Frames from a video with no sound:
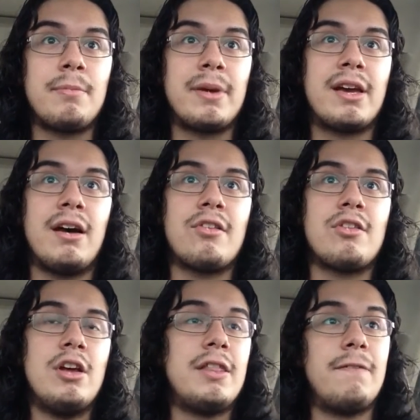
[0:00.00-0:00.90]
Is it
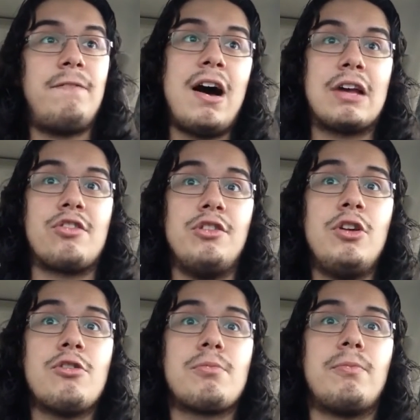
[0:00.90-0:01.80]
because the Fox
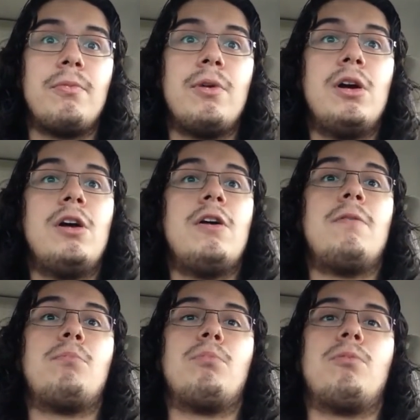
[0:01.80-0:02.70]
News
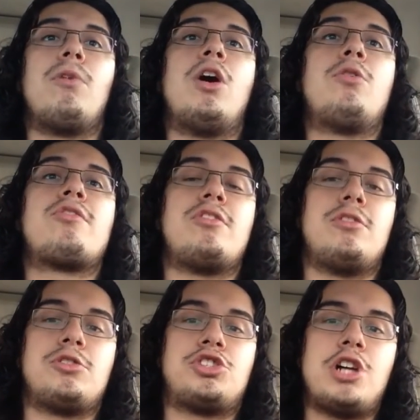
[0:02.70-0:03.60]
host
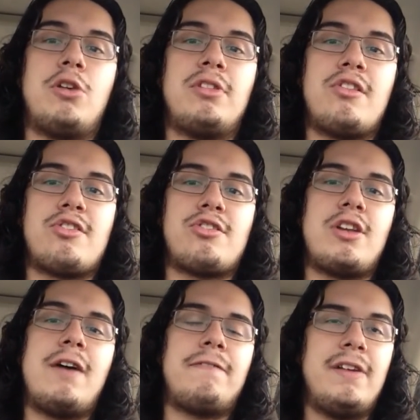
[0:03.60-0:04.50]
showed this
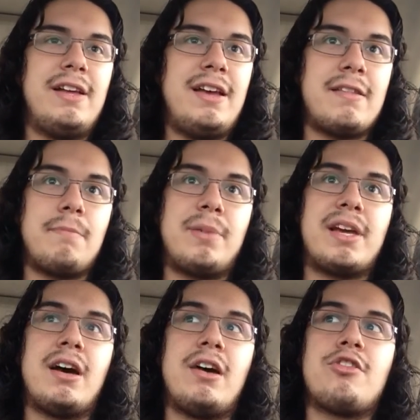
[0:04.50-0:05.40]
stuff? Is it
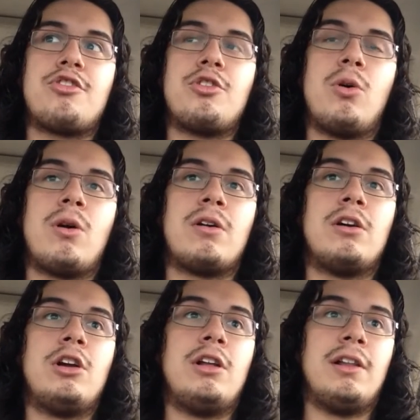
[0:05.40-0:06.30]
because you're
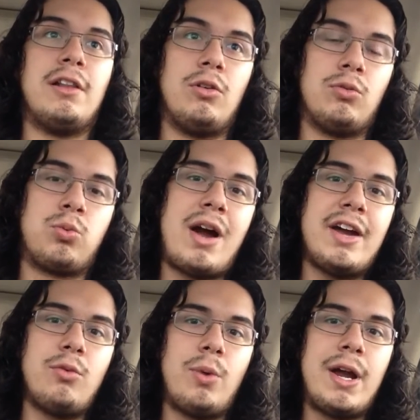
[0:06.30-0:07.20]

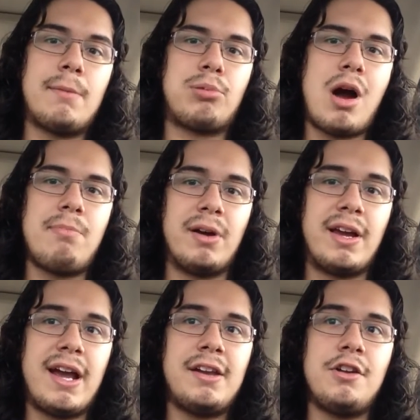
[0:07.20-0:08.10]
right-wing
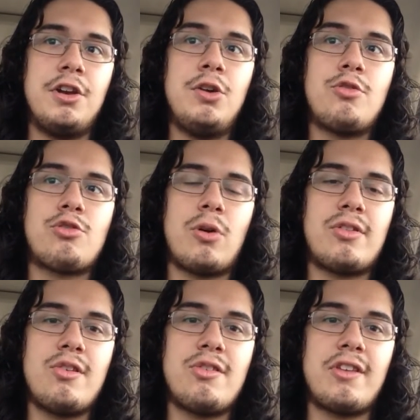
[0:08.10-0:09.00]
propaganda news
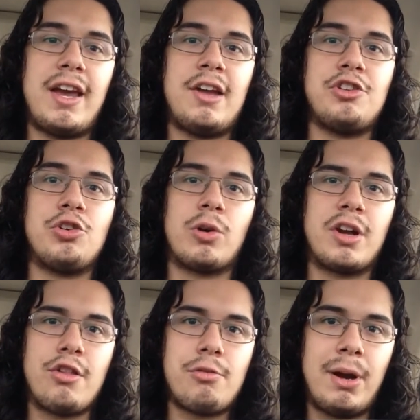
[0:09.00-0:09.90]
sources and your
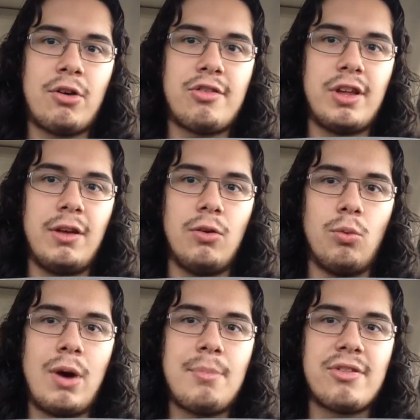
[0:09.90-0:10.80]
conspiracy
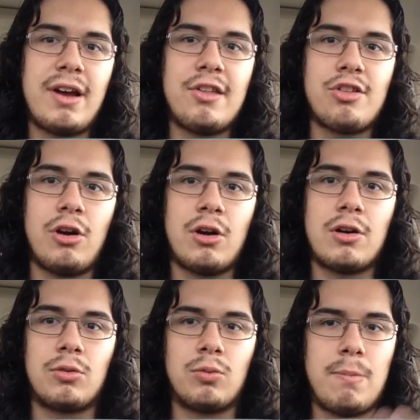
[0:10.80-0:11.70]
websites
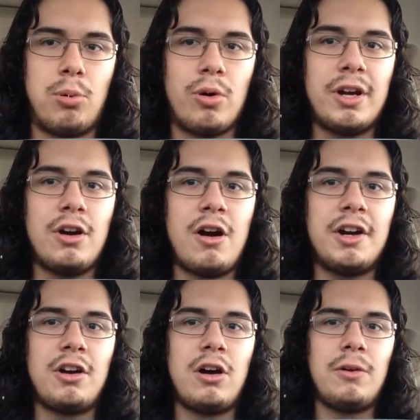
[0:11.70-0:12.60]
are reporting
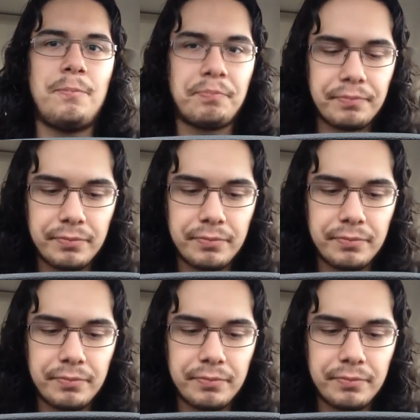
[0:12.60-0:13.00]
on it all?